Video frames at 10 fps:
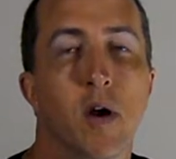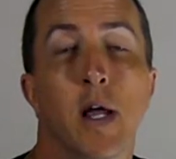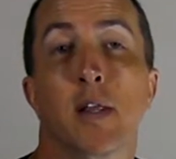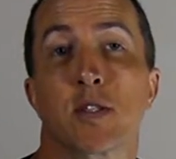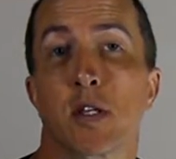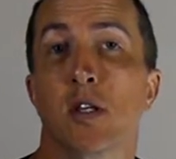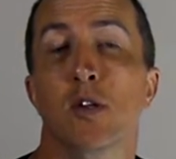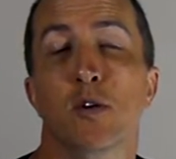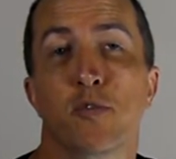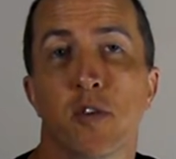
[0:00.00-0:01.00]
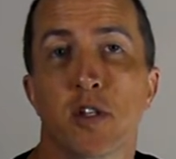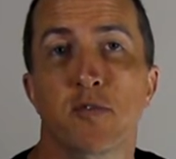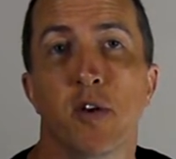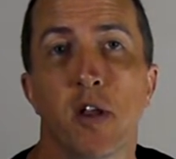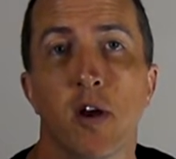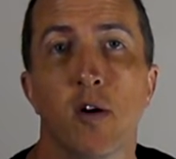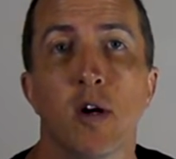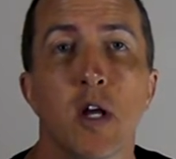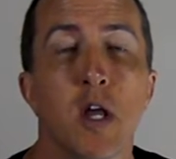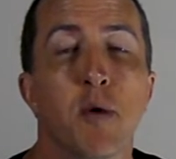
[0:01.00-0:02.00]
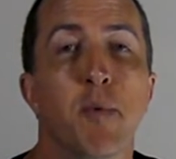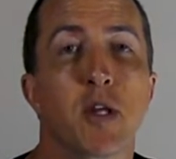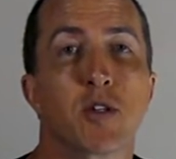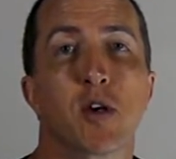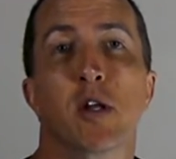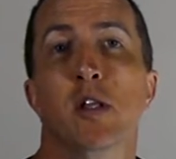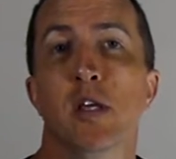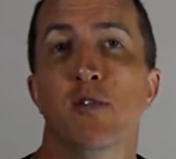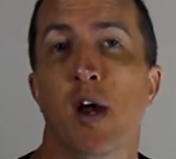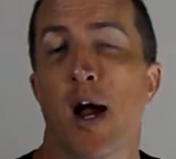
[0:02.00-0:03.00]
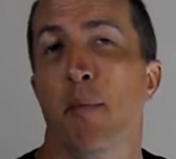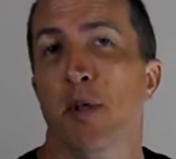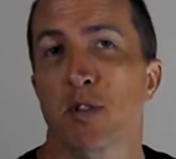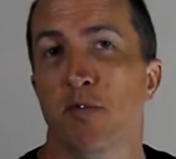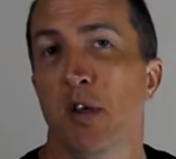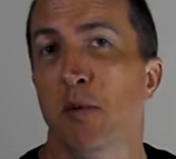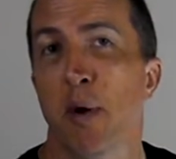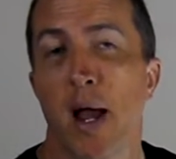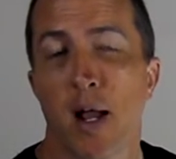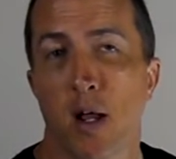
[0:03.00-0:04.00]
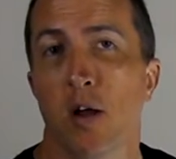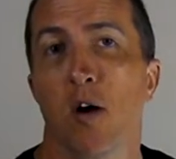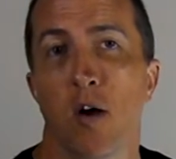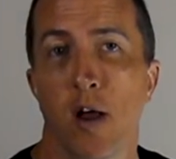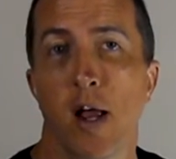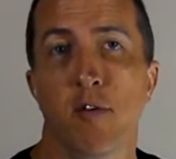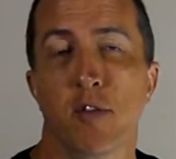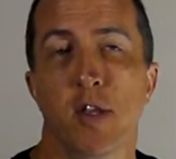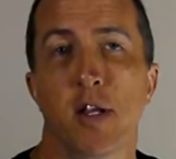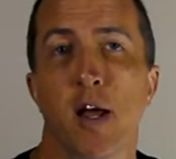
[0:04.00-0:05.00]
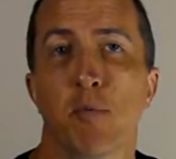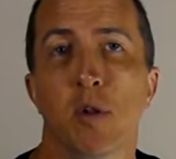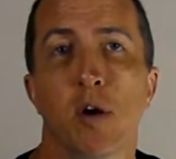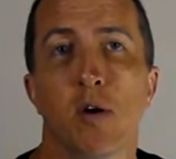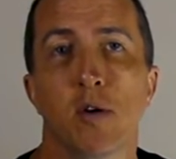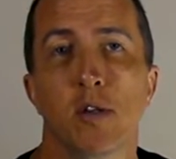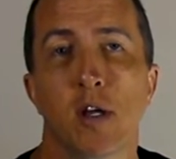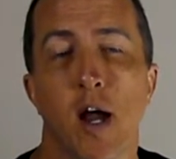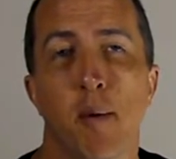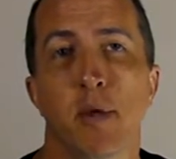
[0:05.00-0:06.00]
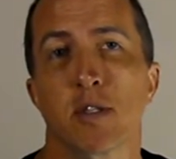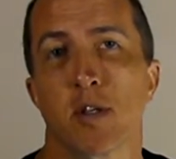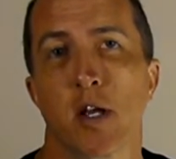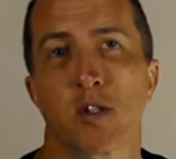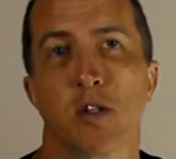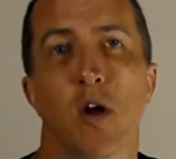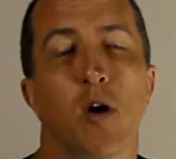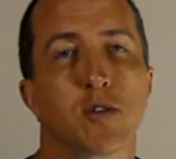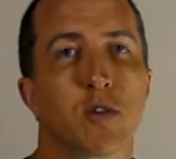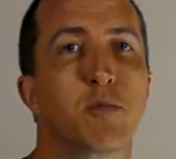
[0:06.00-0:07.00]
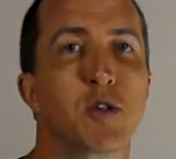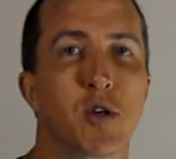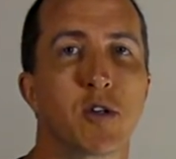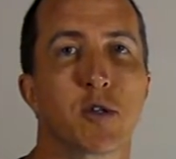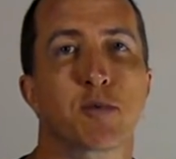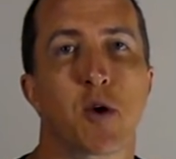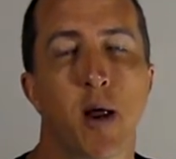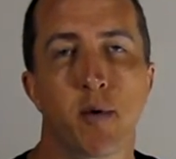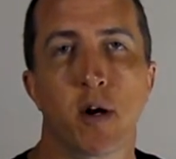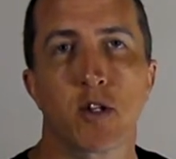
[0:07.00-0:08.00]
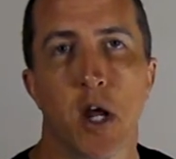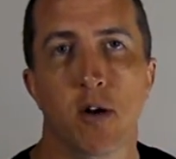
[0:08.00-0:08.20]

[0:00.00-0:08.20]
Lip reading: All right, that's going to do it for this video. Make sure you leave comments, feedback, everything down below in the comment section. Also, be sure to subscribe to our